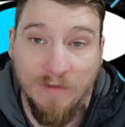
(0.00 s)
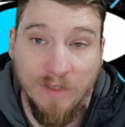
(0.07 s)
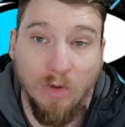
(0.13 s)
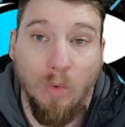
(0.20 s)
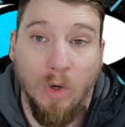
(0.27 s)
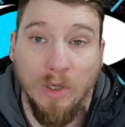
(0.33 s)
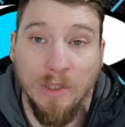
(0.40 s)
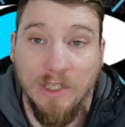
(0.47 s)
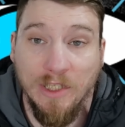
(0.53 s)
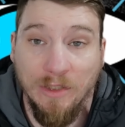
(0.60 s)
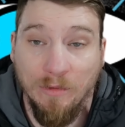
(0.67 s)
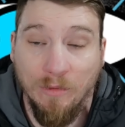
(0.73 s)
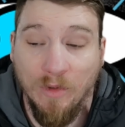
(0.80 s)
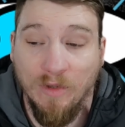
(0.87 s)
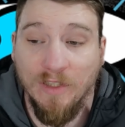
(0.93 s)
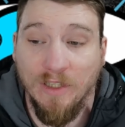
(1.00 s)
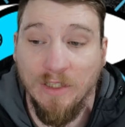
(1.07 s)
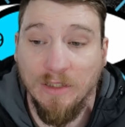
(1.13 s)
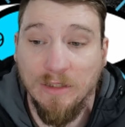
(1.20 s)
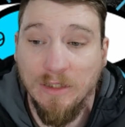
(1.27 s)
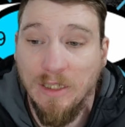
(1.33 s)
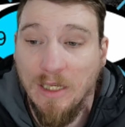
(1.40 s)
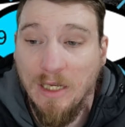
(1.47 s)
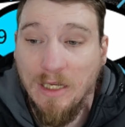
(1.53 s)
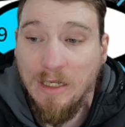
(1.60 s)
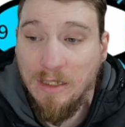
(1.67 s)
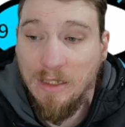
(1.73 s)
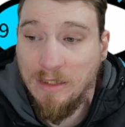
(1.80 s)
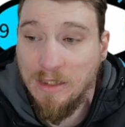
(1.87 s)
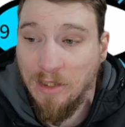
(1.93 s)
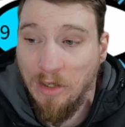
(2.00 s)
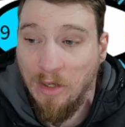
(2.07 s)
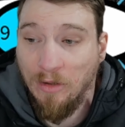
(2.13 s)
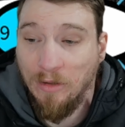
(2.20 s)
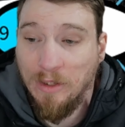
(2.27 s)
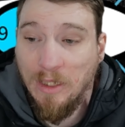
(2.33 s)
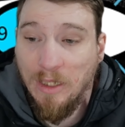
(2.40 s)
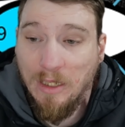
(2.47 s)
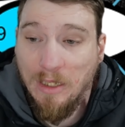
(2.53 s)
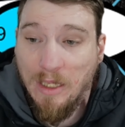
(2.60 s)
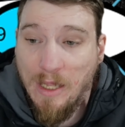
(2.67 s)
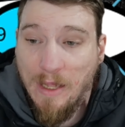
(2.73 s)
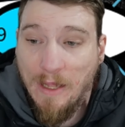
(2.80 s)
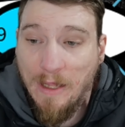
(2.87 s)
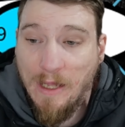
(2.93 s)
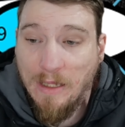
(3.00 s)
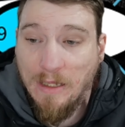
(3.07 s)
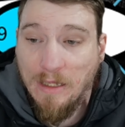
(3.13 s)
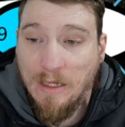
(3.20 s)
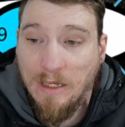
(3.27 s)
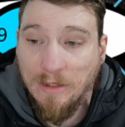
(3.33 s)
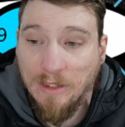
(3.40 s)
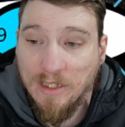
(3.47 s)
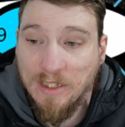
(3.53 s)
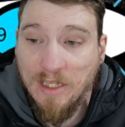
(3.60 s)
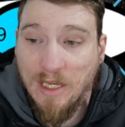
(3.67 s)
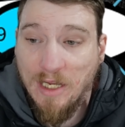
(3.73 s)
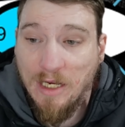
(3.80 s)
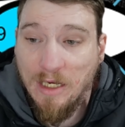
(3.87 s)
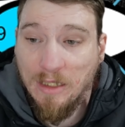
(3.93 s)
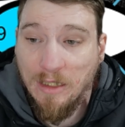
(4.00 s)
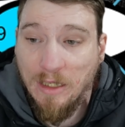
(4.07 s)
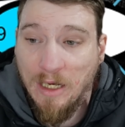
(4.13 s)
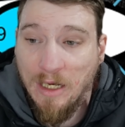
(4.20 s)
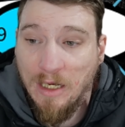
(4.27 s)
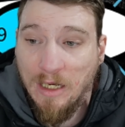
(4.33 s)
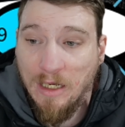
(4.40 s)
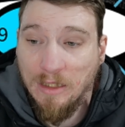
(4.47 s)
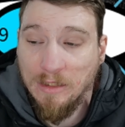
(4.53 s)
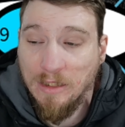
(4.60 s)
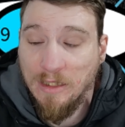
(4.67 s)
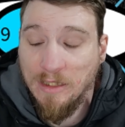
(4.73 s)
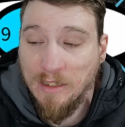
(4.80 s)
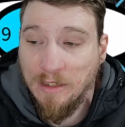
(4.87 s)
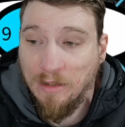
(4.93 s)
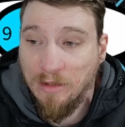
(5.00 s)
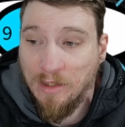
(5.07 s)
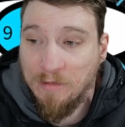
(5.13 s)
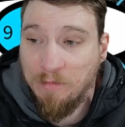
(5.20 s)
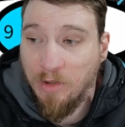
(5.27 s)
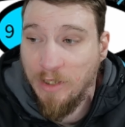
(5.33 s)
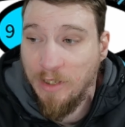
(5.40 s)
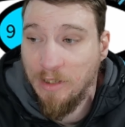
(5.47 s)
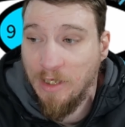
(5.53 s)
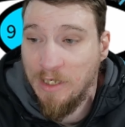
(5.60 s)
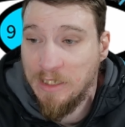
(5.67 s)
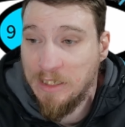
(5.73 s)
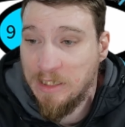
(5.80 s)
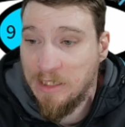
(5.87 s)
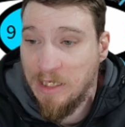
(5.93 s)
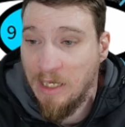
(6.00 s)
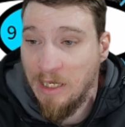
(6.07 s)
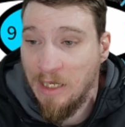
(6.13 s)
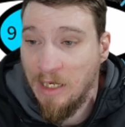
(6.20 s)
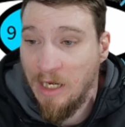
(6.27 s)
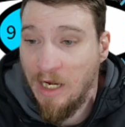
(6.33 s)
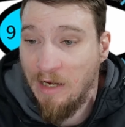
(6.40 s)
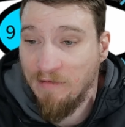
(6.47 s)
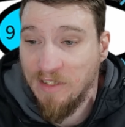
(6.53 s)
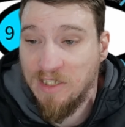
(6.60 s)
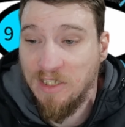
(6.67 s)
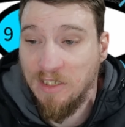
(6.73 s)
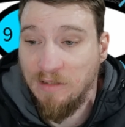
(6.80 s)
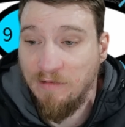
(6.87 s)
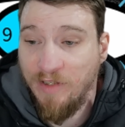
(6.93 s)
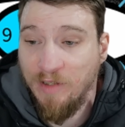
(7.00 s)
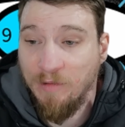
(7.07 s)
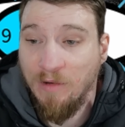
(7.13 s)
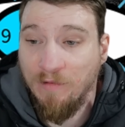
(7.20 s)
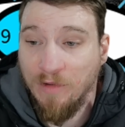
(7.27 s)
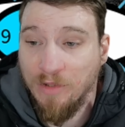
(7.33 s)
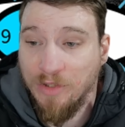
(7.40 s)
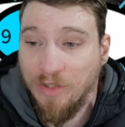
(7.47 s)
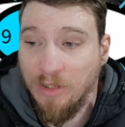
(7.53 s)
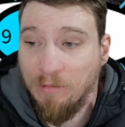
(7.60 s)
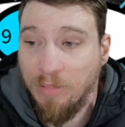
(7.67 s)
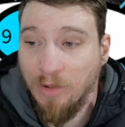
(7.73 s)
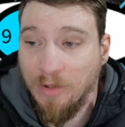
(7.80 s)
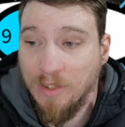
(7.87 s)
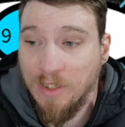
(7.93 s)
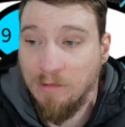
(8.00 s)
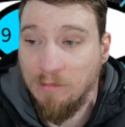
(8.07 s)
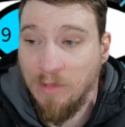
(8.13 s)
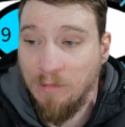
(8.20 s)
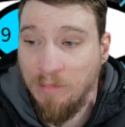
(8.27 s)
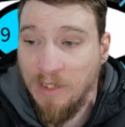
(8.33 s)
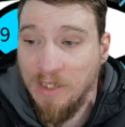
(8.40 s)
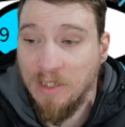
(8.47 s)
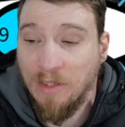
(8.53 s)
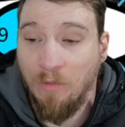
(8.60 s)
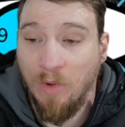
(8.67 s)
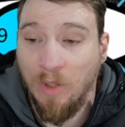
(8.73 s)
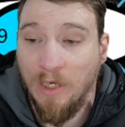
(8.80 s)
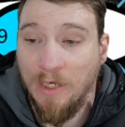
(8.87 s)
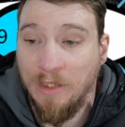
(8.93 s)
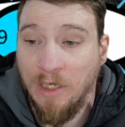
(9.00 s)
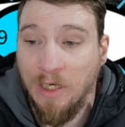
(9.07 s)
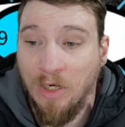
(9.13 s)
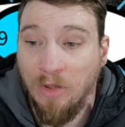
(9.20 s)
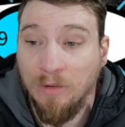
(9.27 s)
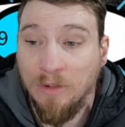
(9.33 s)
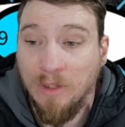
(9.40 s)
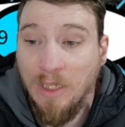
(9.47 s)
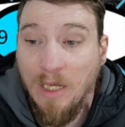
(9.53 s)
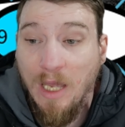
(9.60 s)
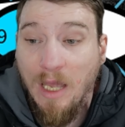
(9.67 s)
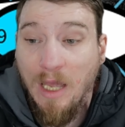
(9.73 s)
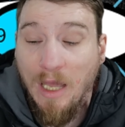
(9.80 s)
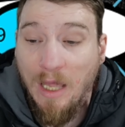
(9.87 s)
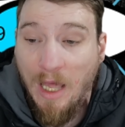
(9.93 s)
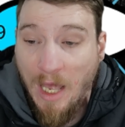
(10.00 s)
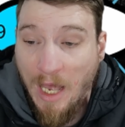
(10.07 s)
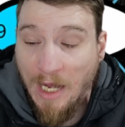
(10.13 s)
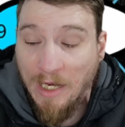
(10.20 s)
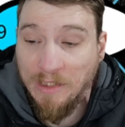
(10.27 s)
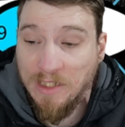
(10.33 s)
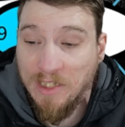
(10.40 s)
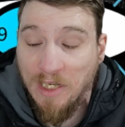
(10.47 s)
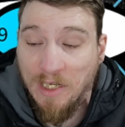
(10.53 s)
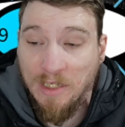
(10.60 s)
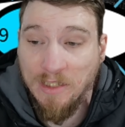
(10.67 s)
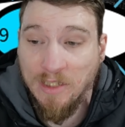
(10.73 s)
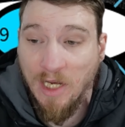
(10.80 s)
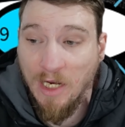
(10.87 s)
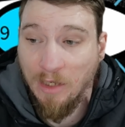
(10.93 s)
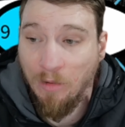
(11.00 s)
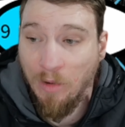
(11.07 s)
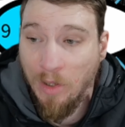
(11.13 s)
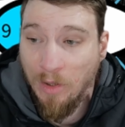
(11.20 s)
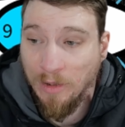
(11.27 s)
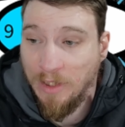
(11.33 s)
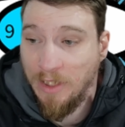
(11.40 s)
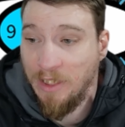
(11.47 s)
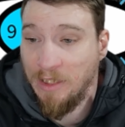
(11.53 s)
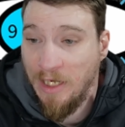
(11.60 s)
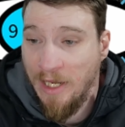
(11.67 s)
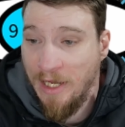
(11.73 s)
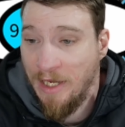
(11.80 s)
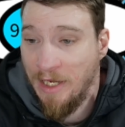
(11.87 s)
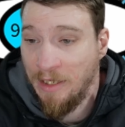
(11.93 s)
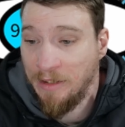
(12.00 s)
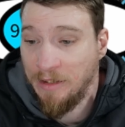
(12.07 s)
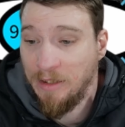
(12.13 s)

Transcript: warranty with it. So this thing, it looks pretty nice. I haven't seen the female version in person, but based on what I know, I say it's high quality. And